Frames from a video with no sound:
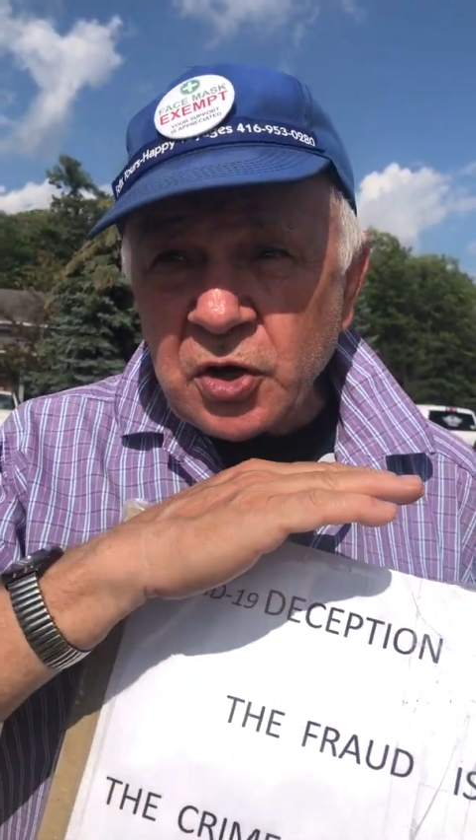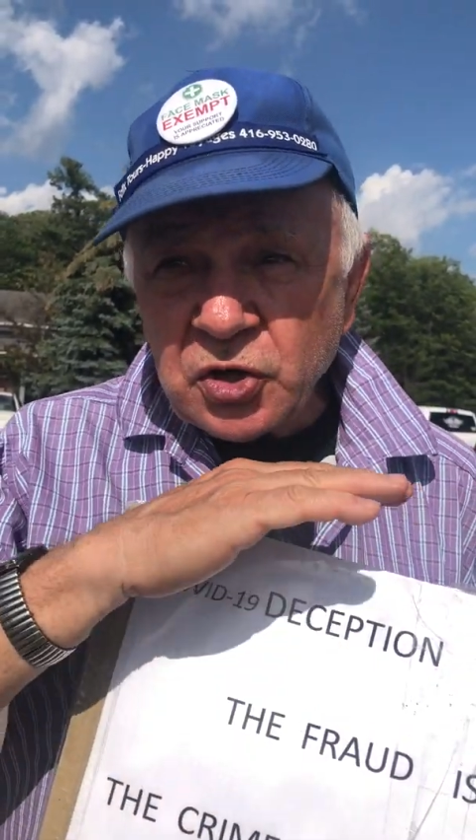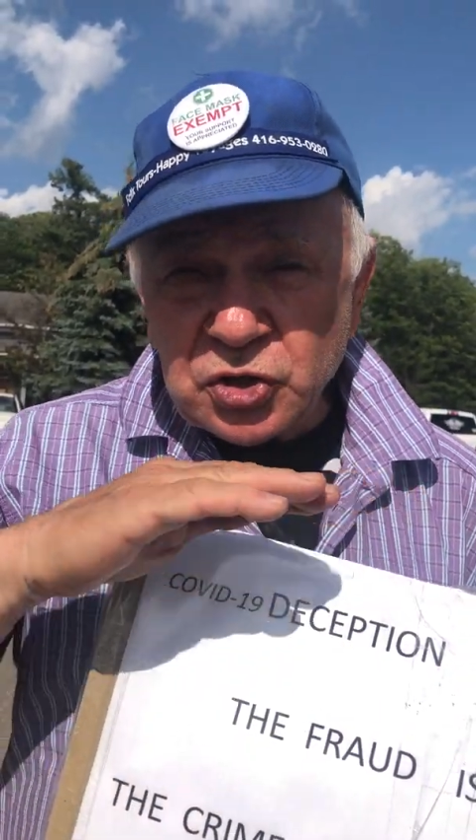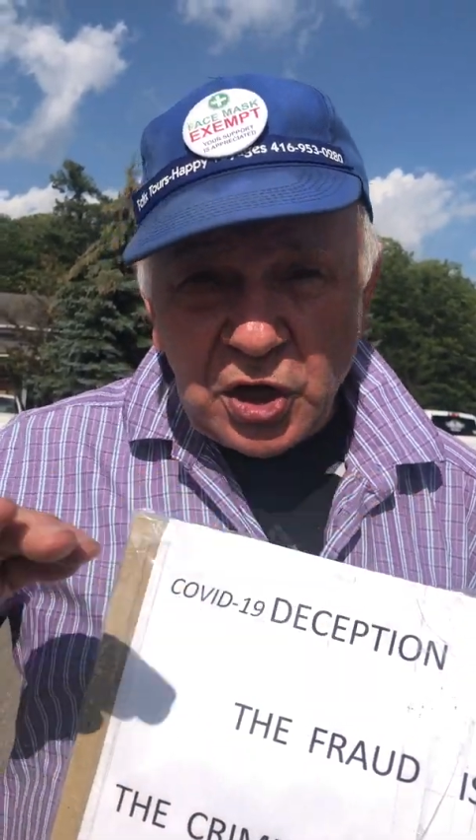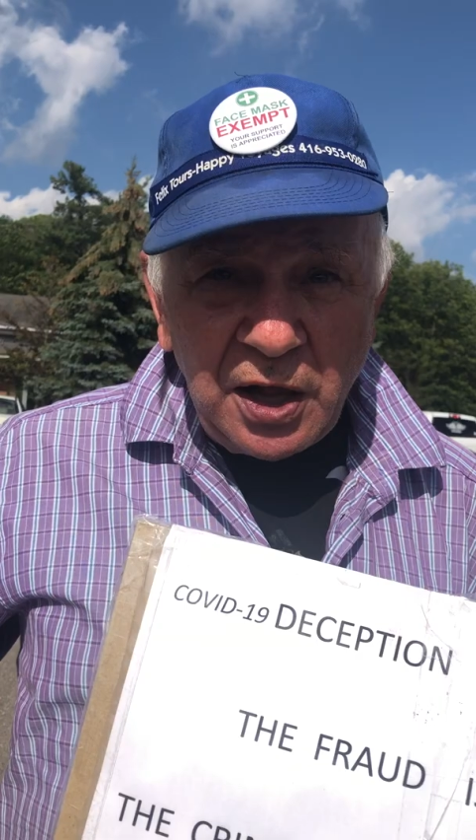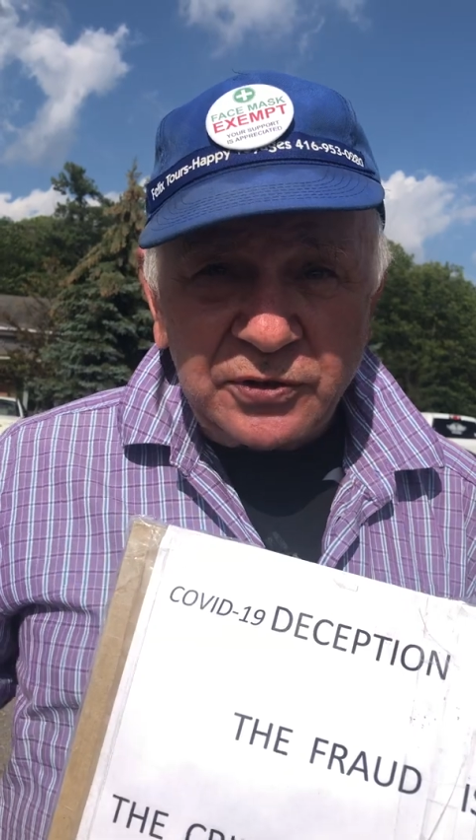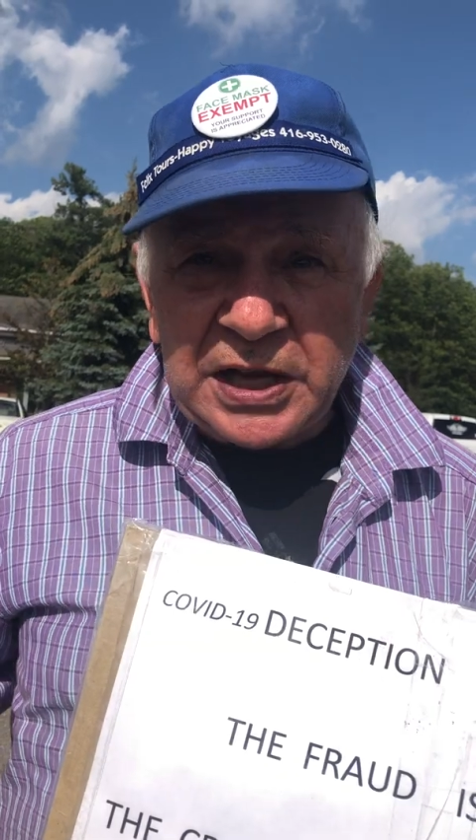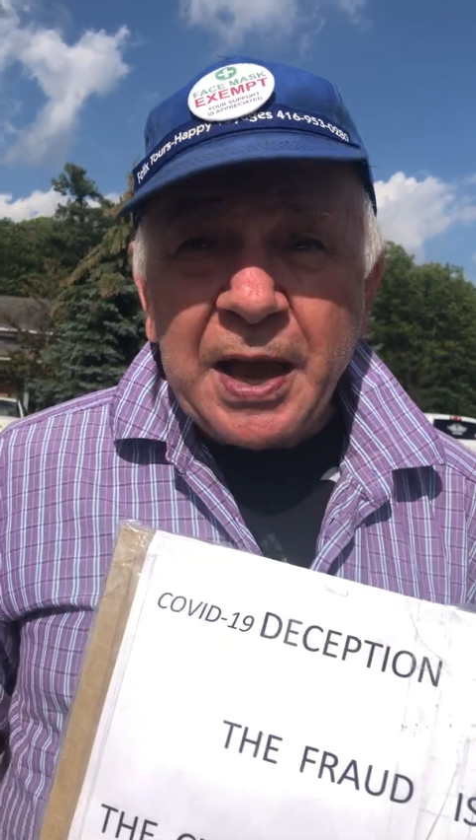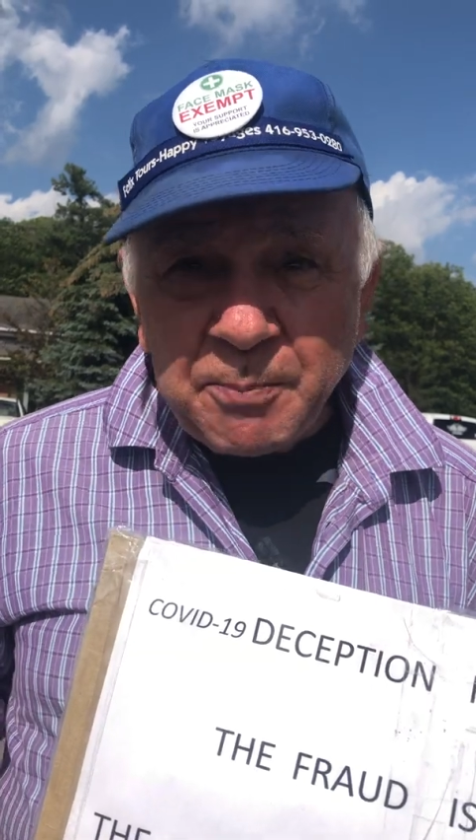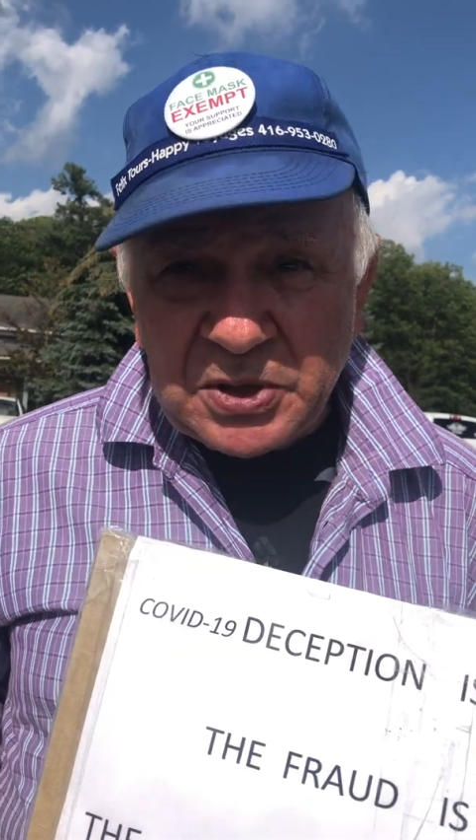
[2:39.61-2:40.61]
shelves
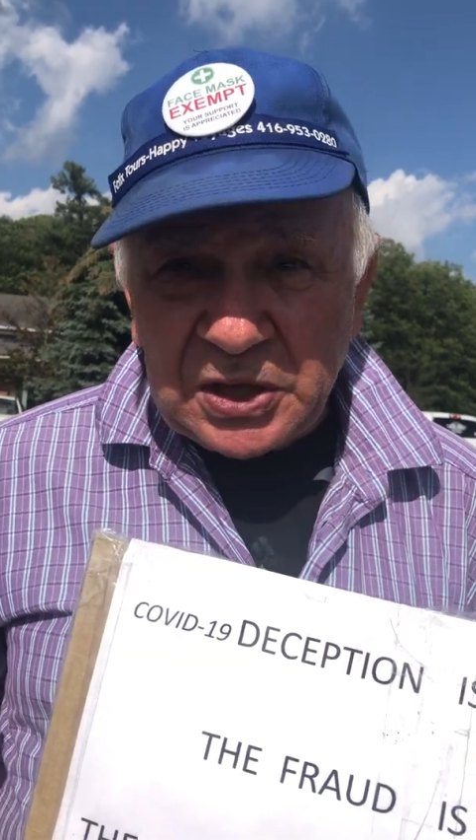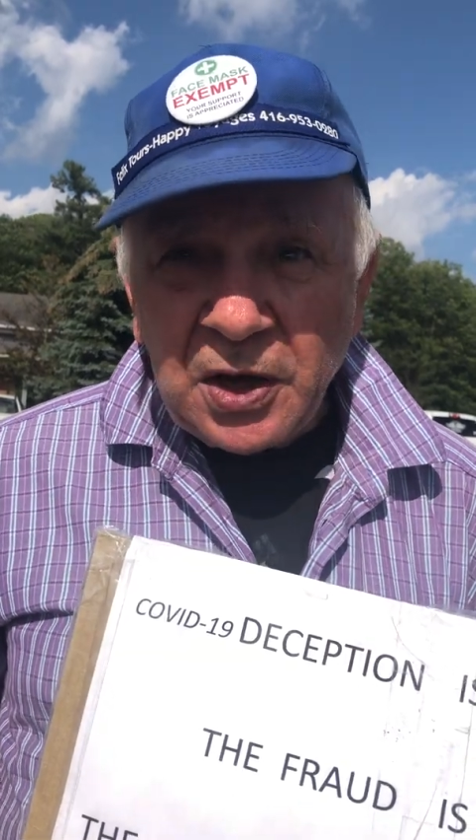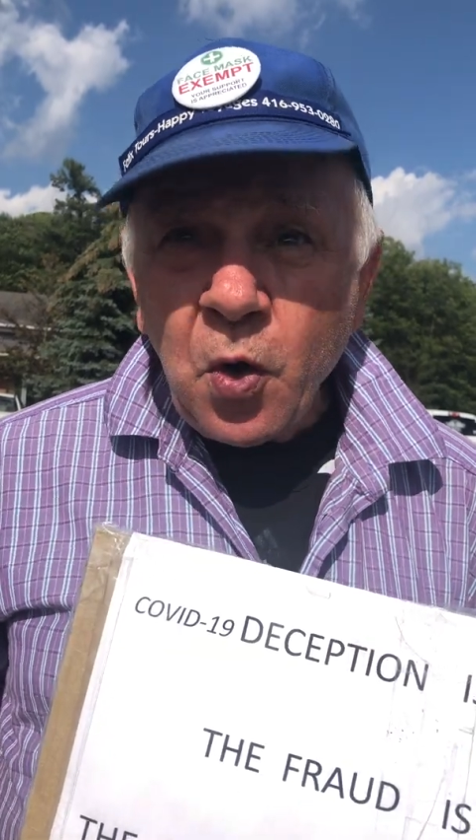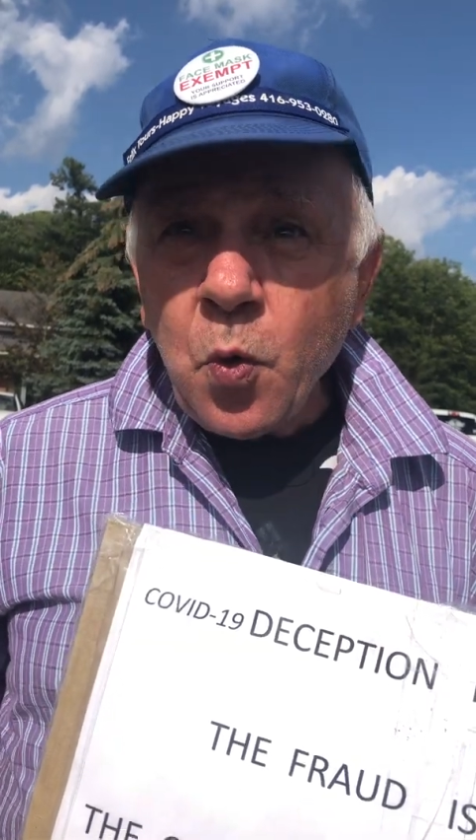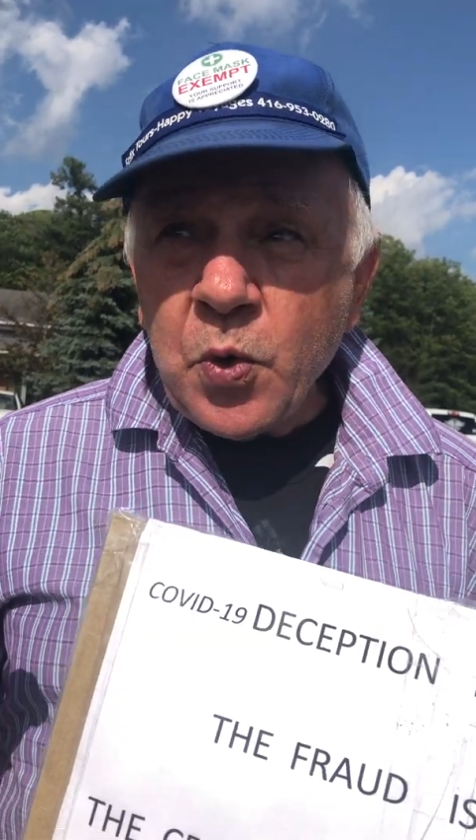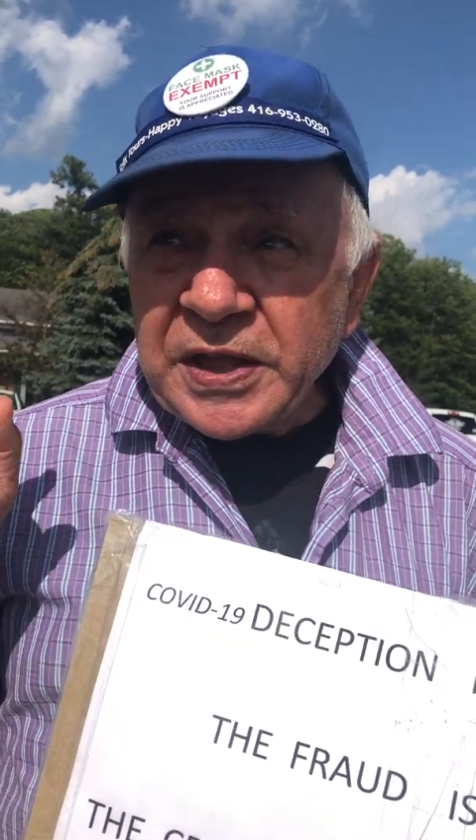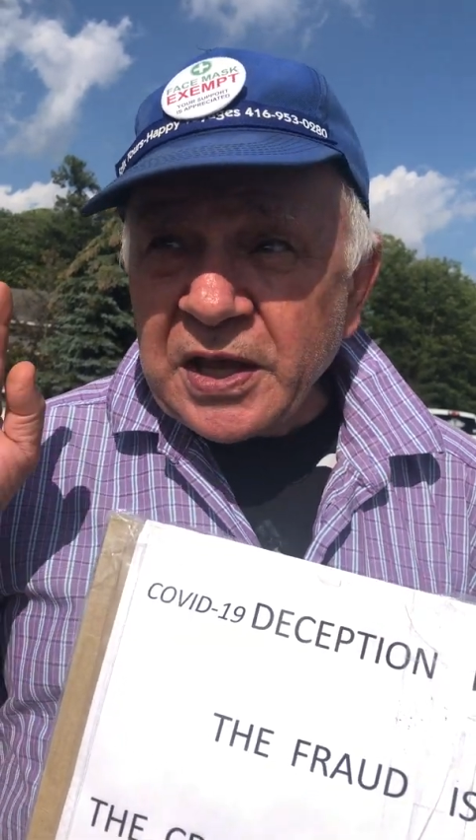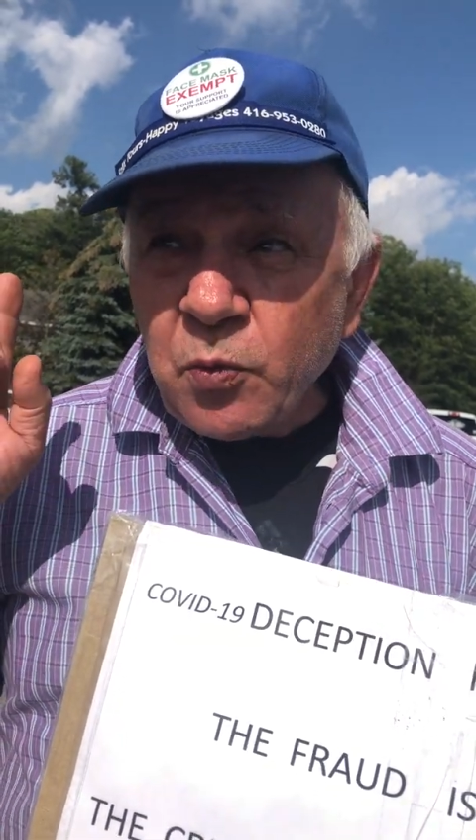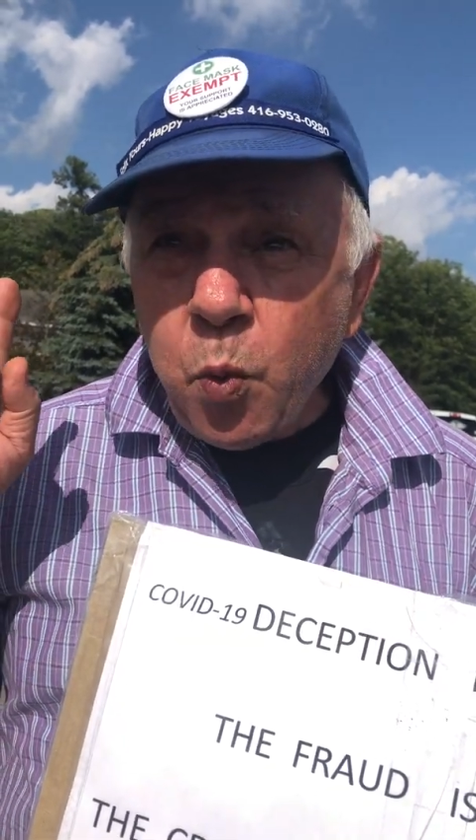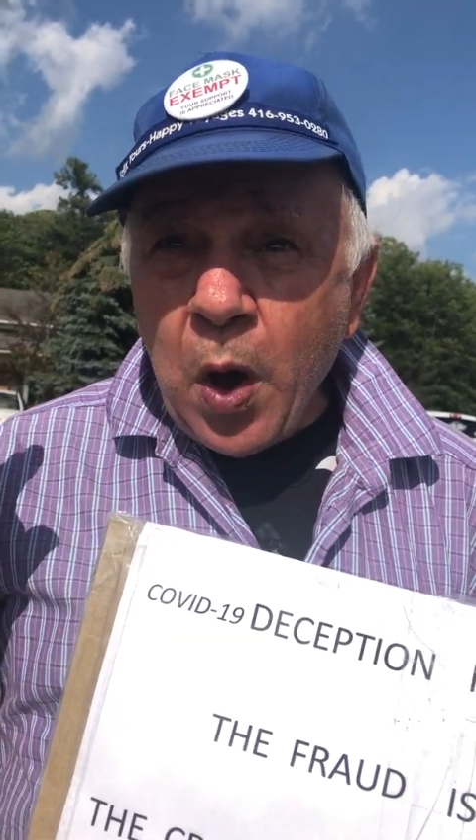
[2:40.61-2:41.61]
empty within